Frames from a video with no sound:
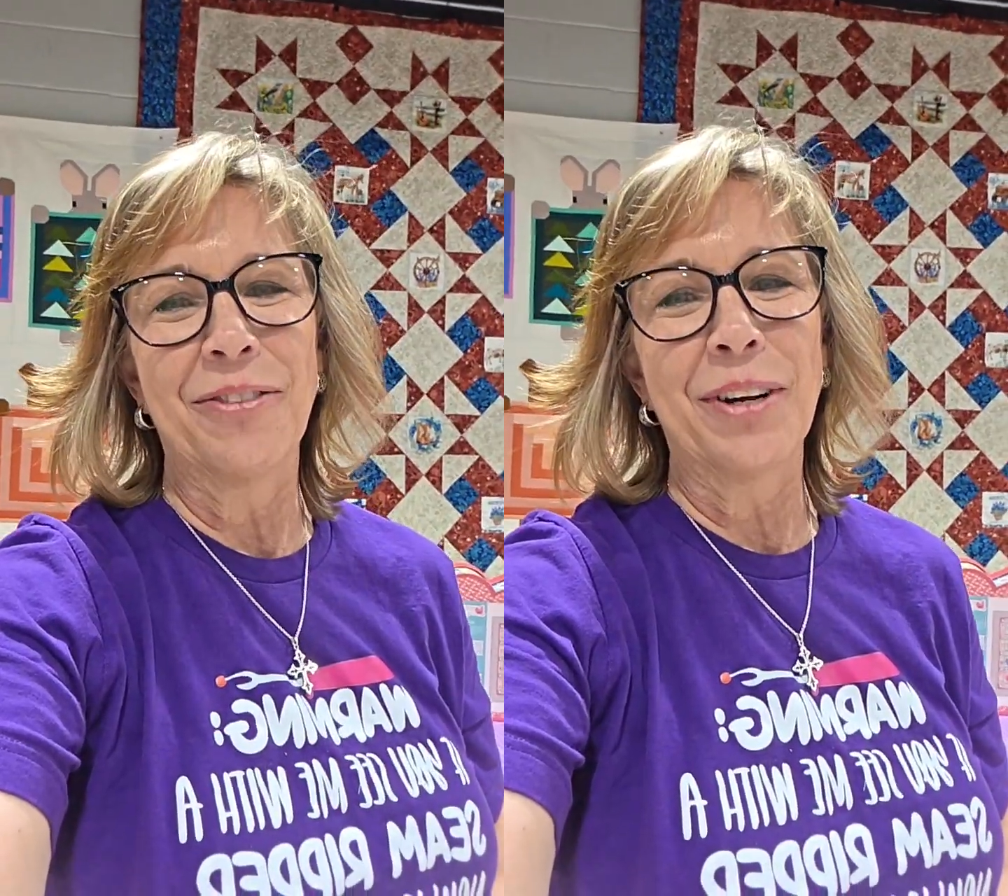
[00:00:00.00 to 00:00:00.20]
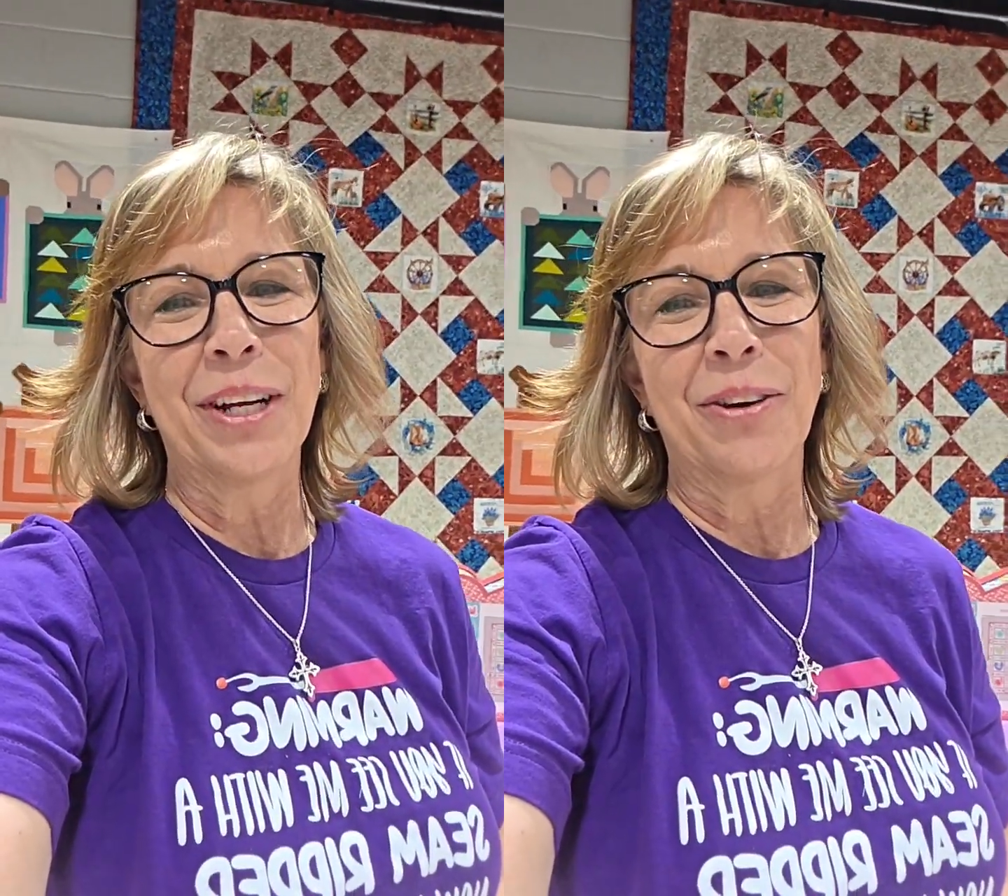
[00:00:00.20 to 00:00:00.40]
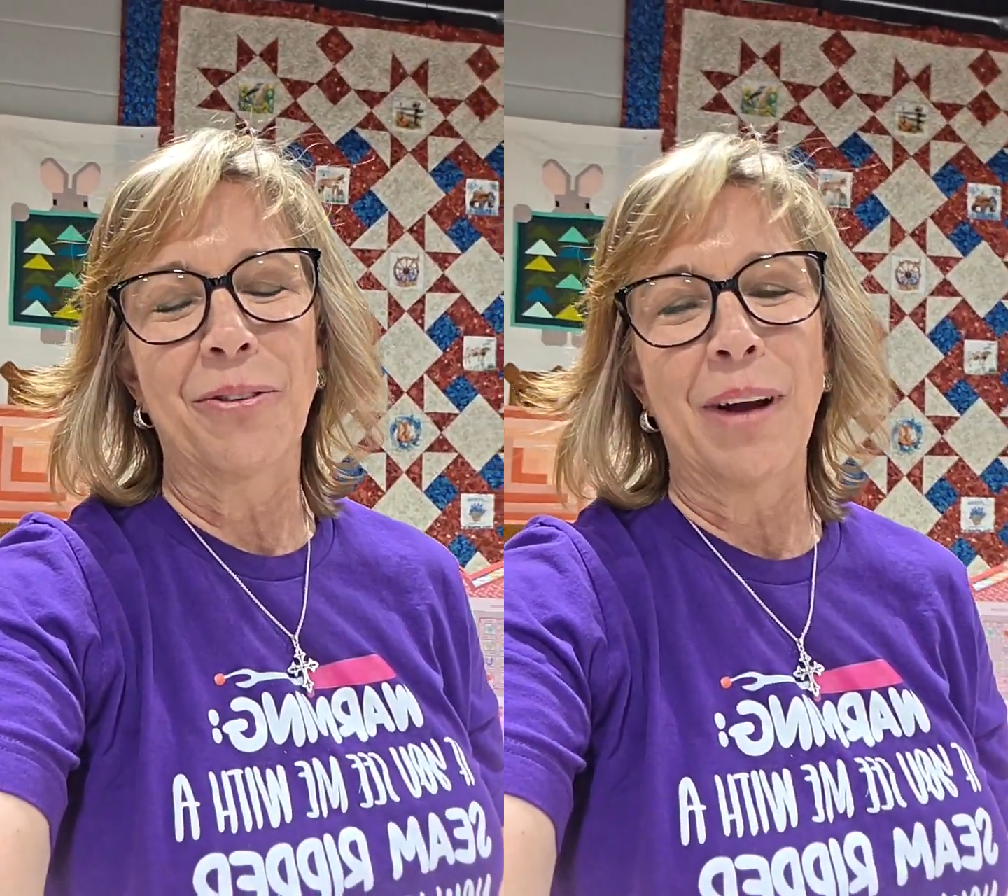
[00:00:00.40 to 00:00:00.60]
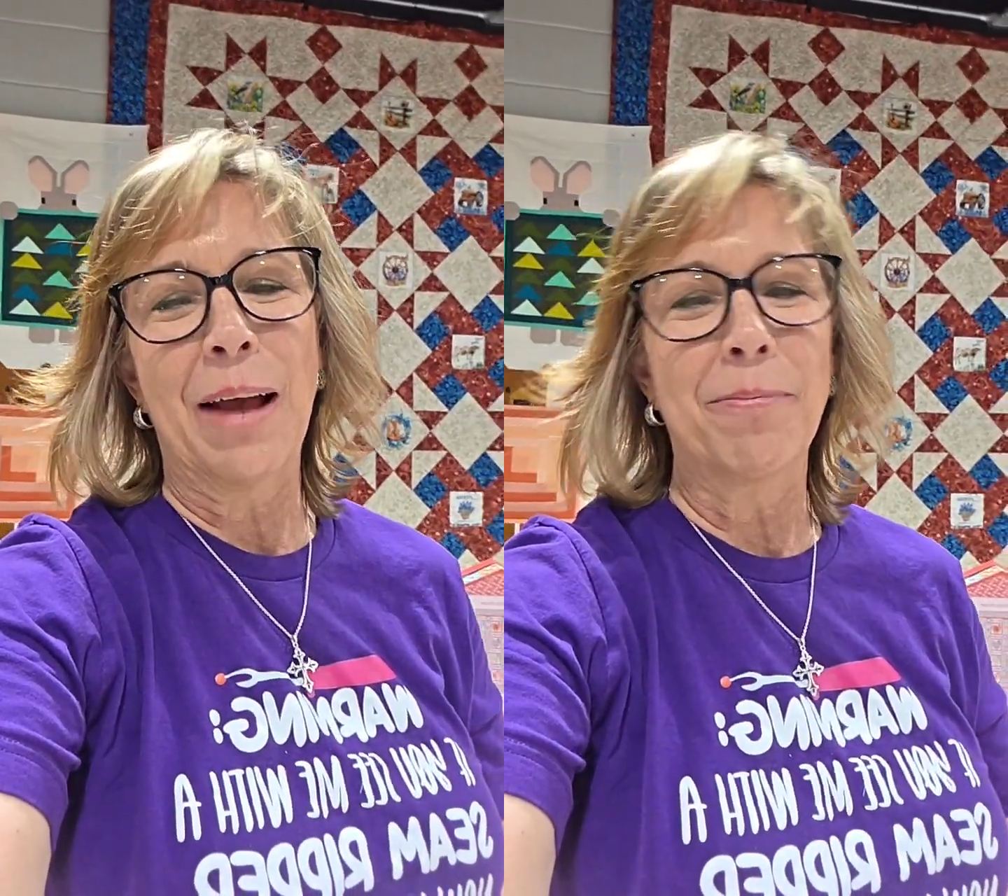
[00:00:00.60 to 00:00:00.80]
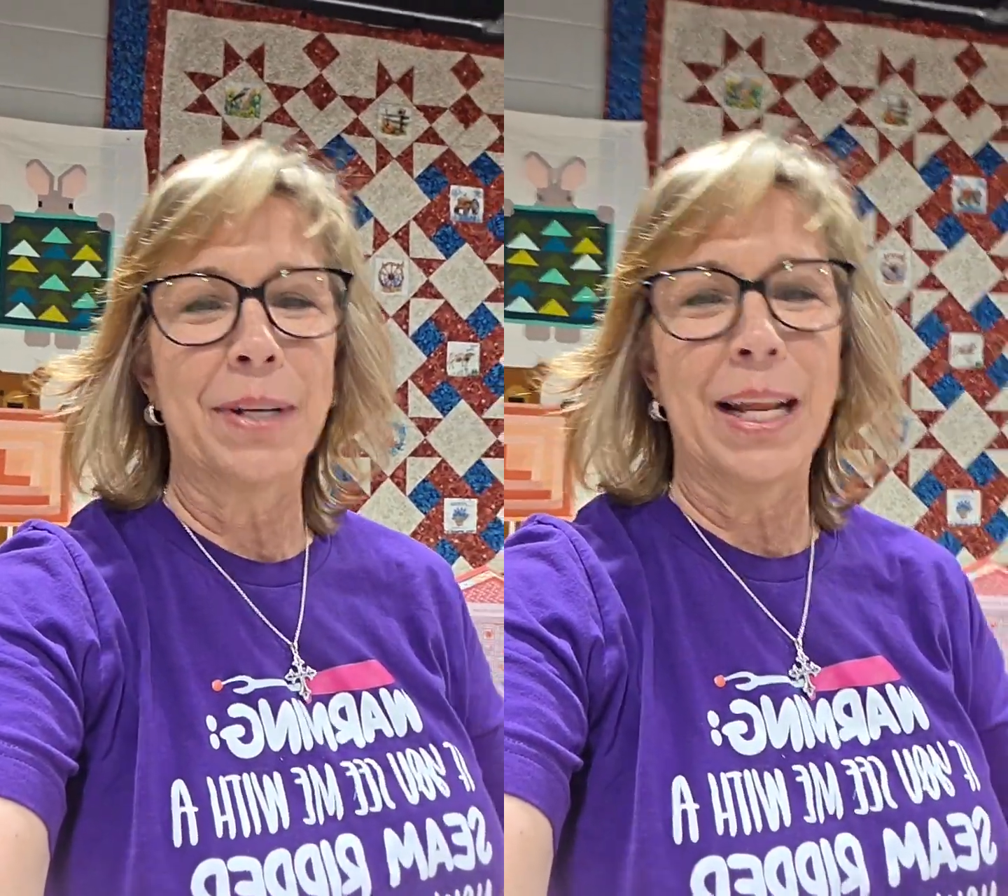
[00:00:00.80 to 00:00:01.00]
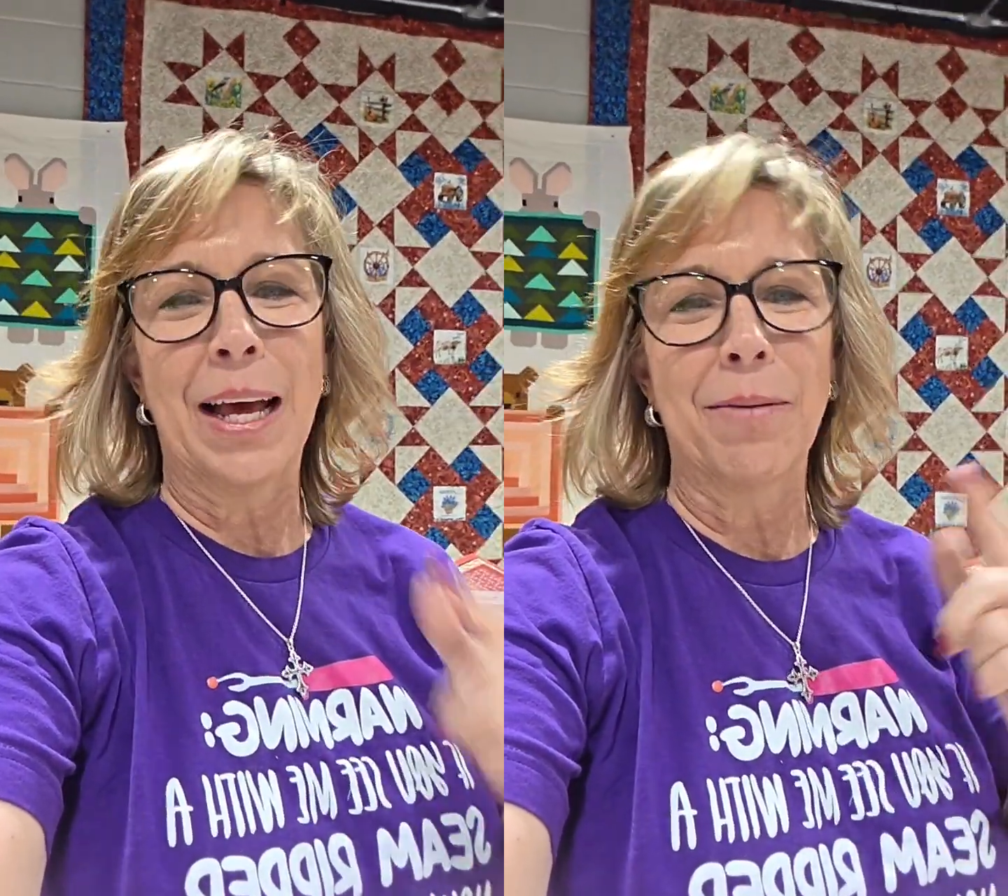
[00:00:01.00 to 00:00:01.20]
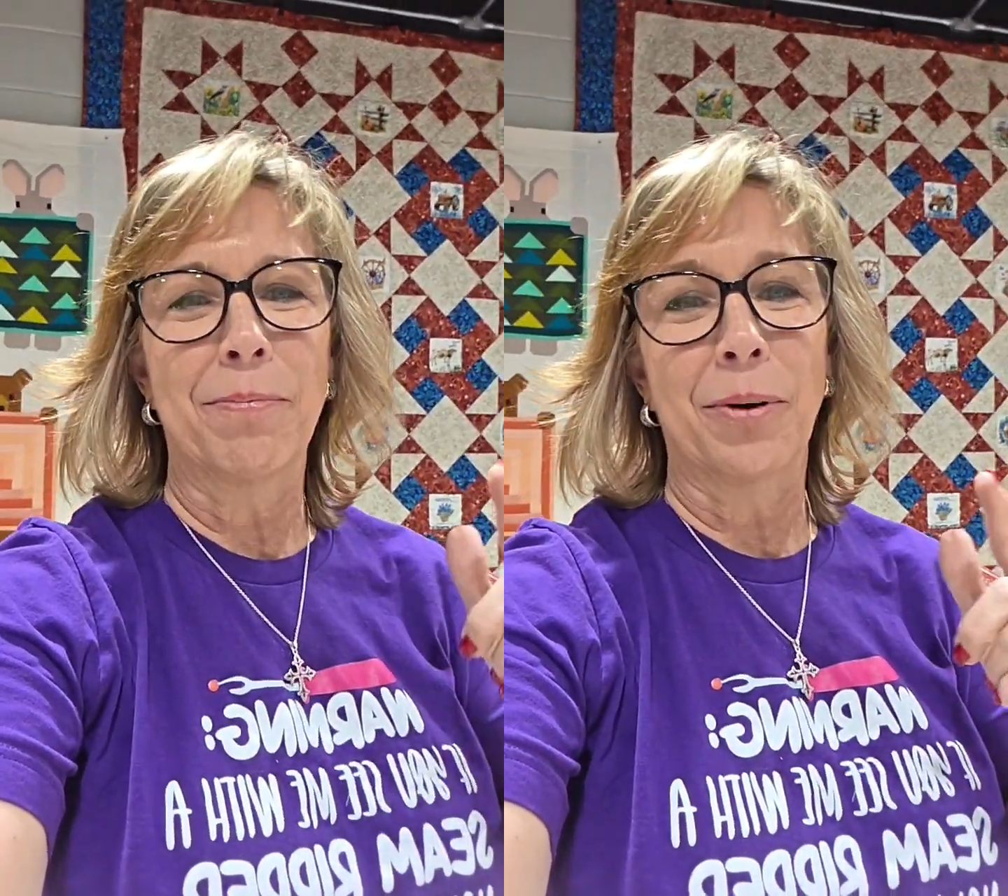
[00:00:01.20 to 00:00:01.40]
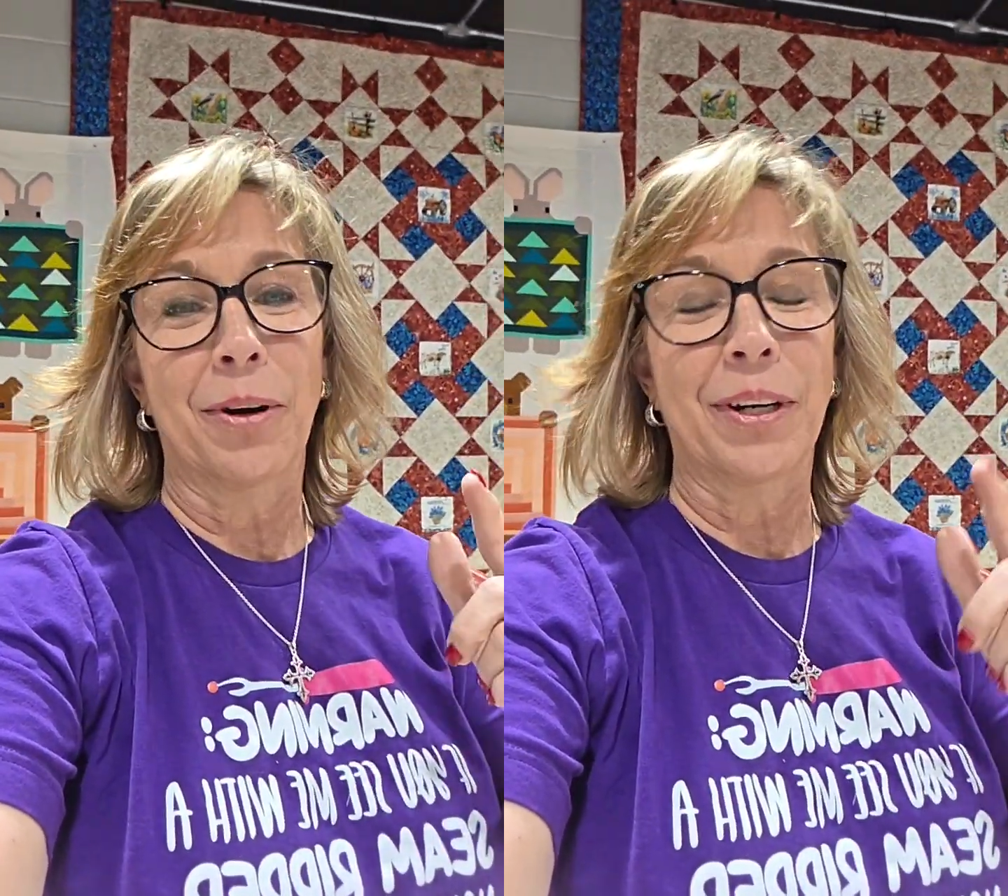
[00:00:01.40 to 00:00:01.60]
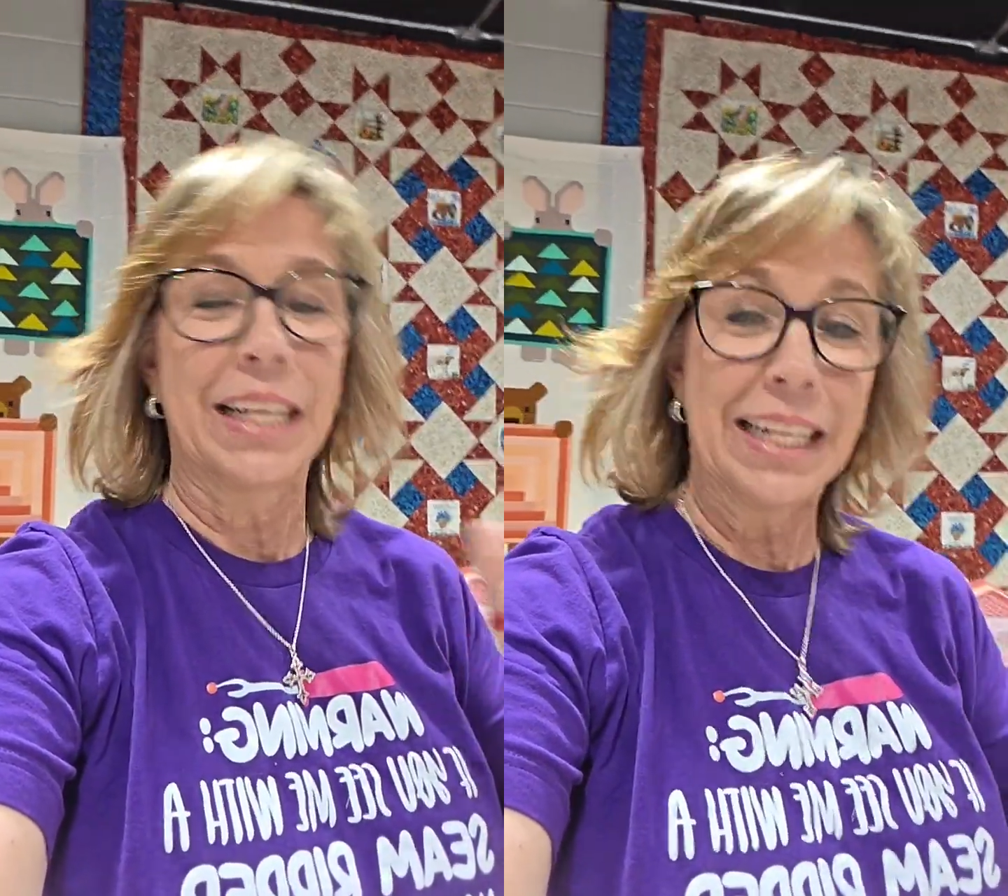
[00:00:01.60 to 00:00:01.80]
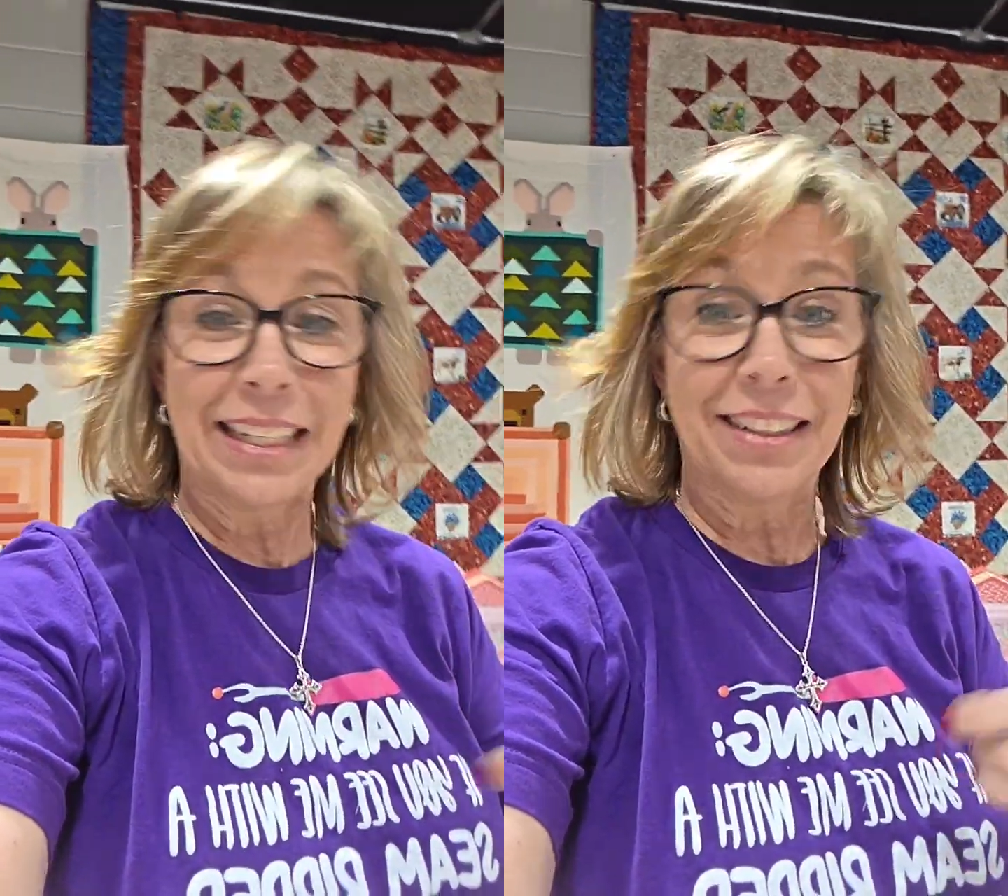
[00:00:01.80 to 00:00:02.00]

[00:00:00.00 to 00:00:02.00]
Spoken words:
We are wrapping up or getting